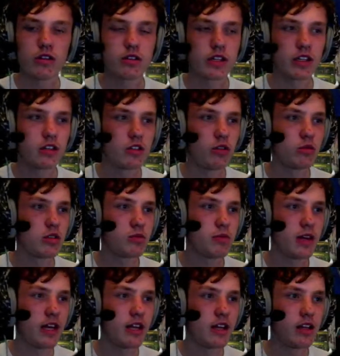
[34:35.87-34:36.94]
I think the top
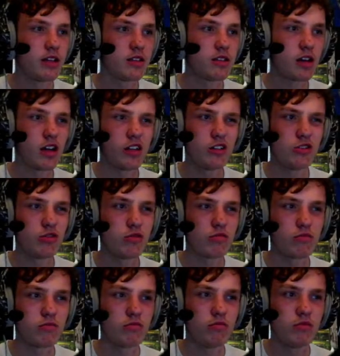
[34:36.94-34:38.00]
speed is
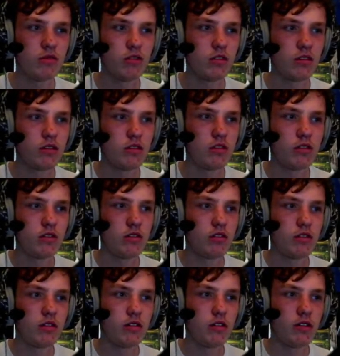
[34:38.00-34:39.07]

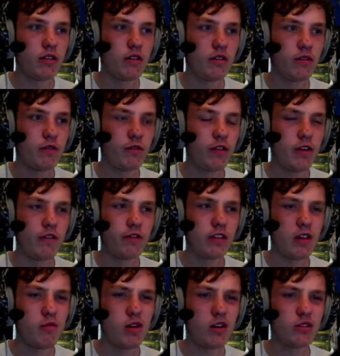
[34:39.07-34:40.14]

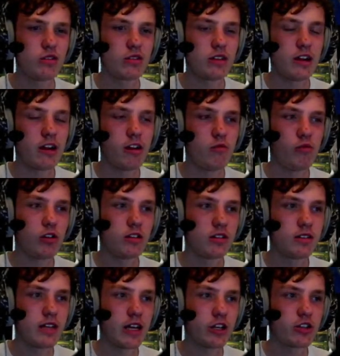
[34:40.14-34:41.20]
150 miles an hour in
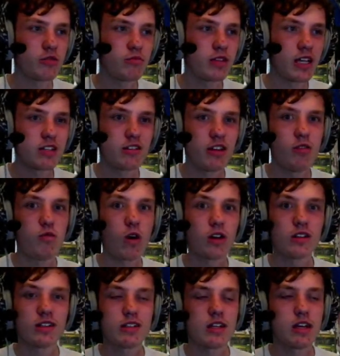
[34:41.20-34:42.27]
one section, but that's only one